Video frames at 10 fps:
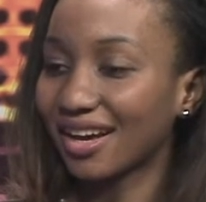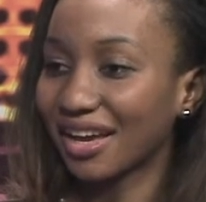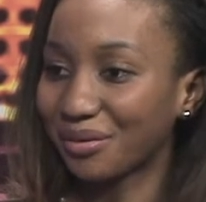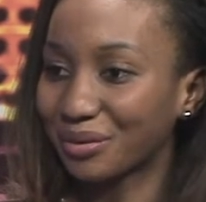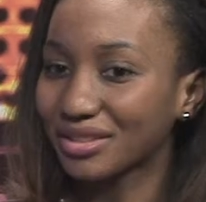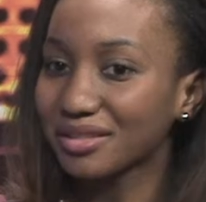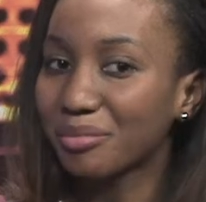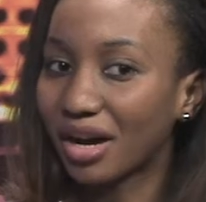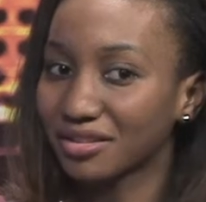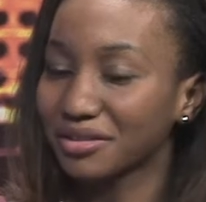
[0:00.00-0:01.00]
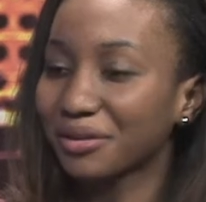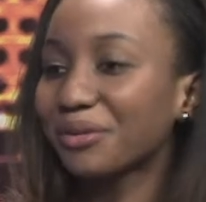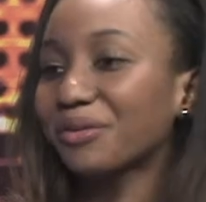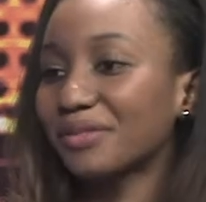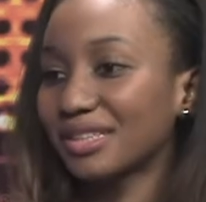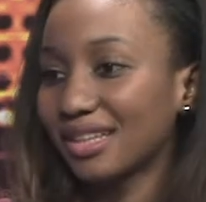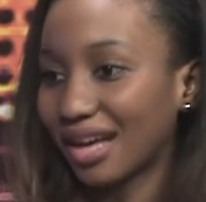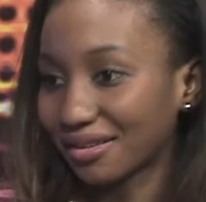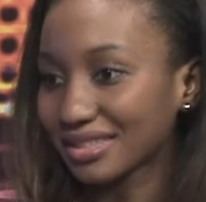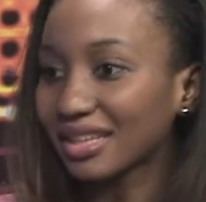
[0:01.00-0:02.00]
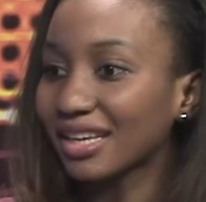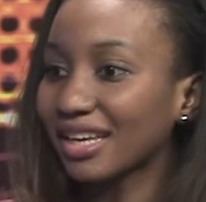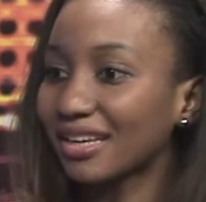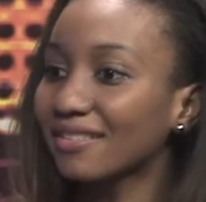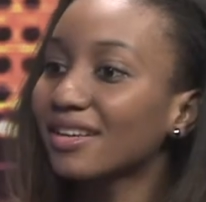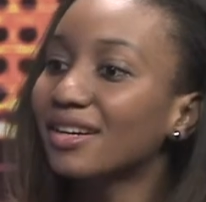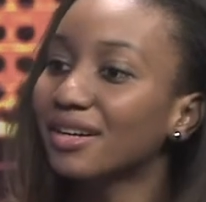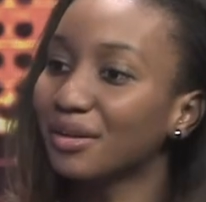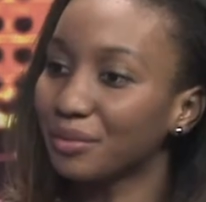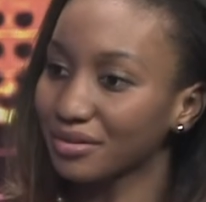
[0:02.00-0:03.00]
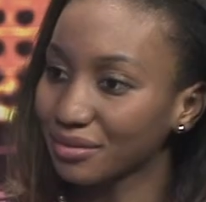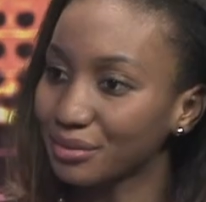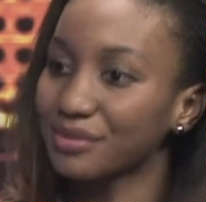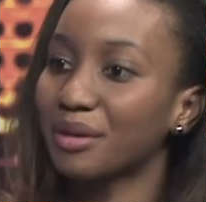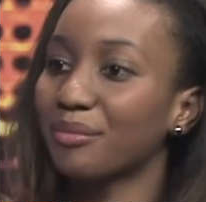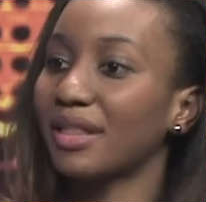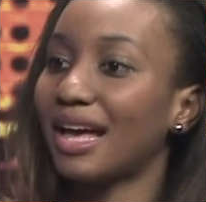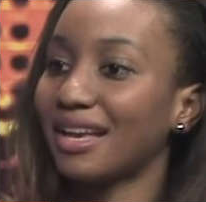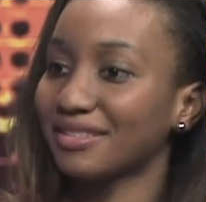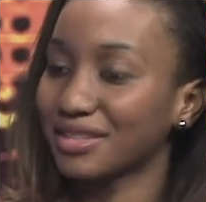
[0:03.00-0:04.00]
I will sponsor over 1,000 kids with school supplies,